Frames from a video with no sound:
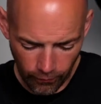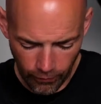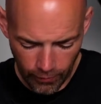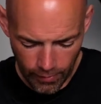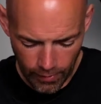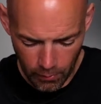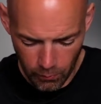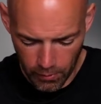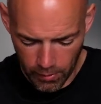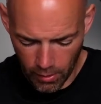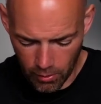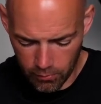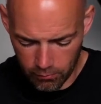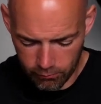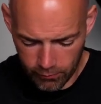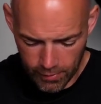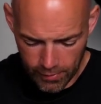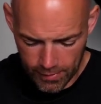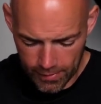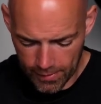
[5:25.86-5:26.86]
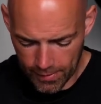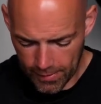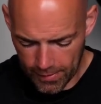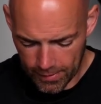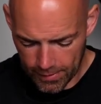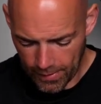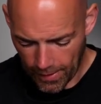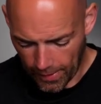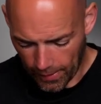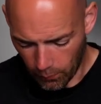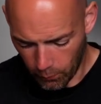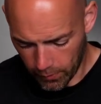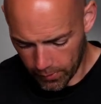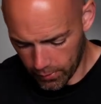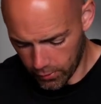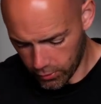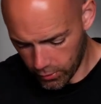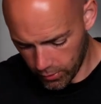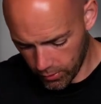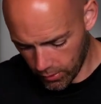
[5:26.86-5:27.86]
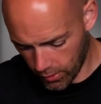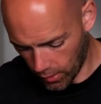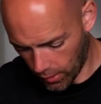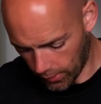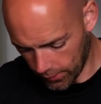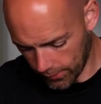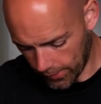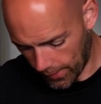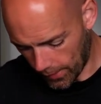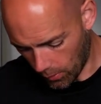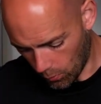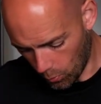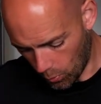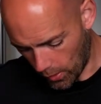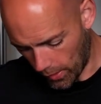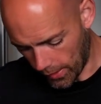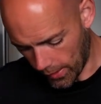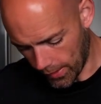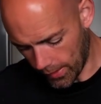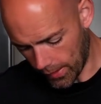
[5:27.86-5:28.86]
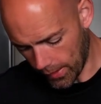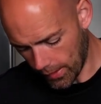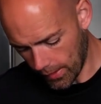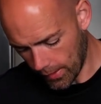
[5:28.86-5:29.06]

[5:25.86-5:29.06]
here, we don't really need that. We can just cut that away